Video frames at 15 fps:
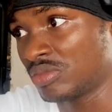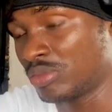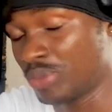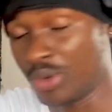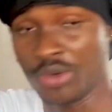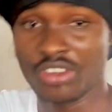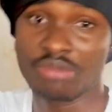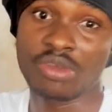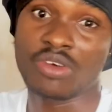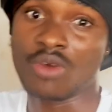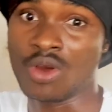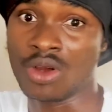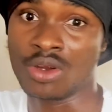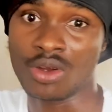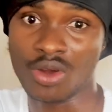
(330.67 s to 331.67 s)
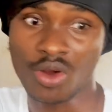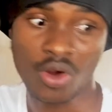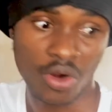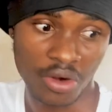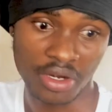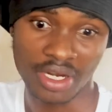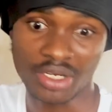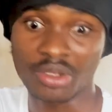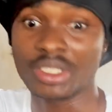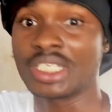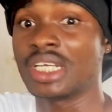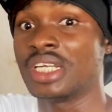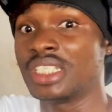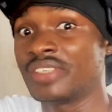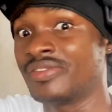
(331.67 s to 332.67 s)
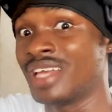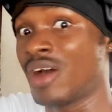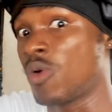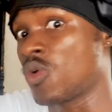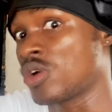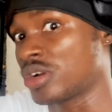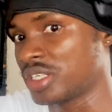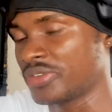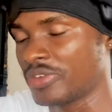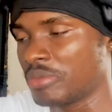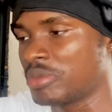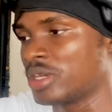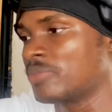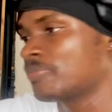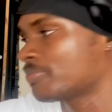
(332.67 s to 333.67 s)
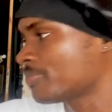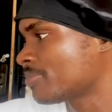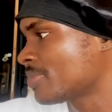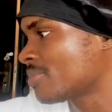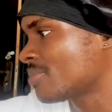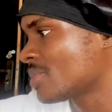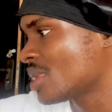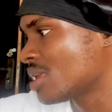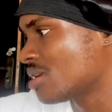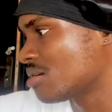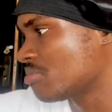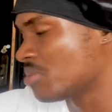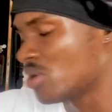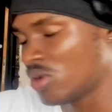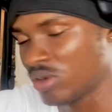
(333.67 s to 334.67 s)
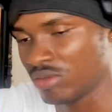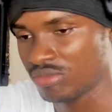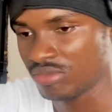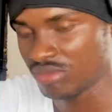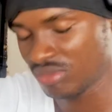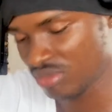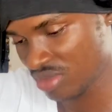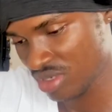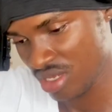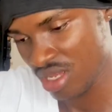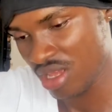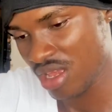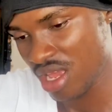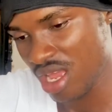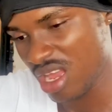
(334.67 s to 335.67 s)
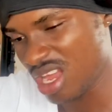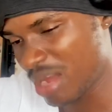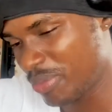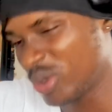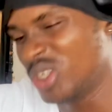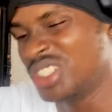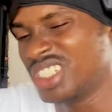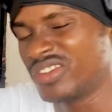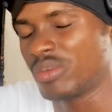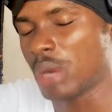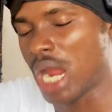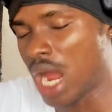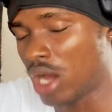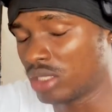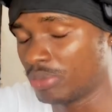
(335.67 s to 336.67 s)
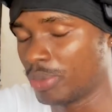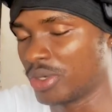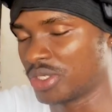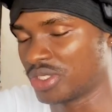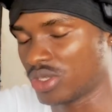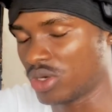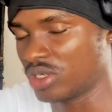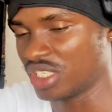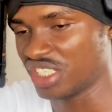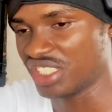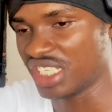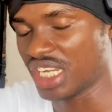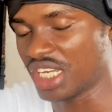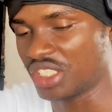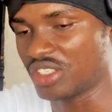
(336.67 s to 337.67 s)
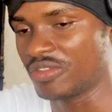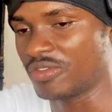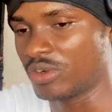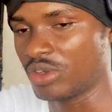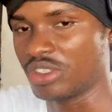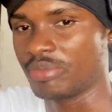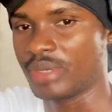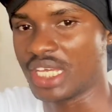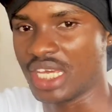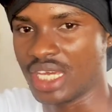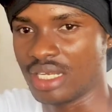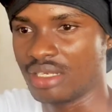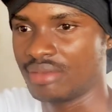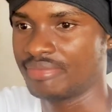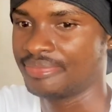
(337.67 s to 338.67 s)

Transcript: proves me wrong or an alternative that works for me. But apologies for my outburst on the selection follows playhead.